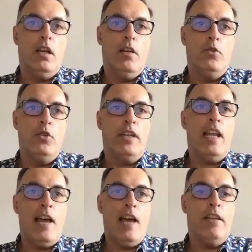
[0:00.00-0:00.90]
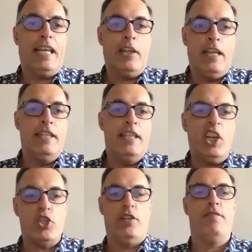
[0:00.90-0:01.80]
you kind of have it like an
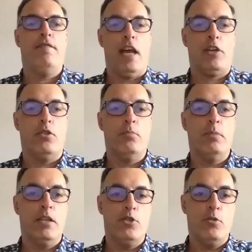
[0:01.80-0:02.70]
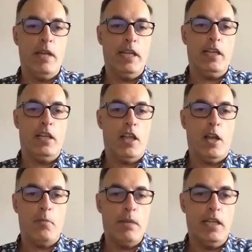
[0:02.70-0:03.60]
addiction factor, because you're making a lot
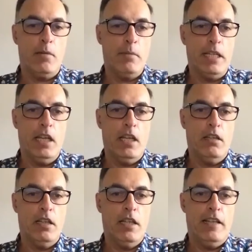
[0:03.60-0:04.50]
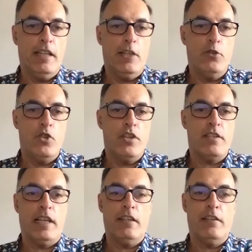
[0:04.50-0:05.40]
of money coming in, and then you're just
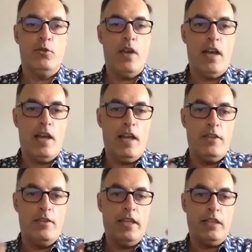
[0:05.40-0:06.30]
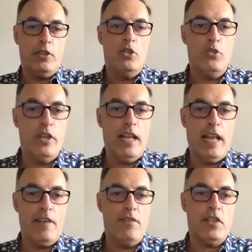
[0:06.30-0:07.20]
like you're addicted to the
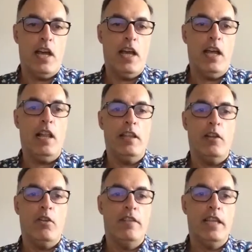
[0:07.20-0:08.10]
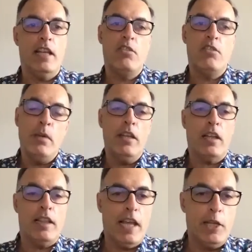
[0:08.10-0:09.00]
lifestyle and all of that. You may
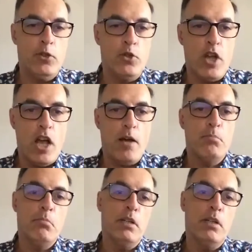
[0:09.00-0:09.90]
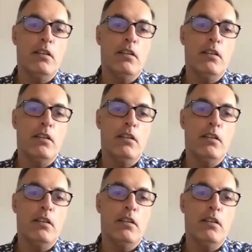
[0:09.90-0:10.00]
not like your job, but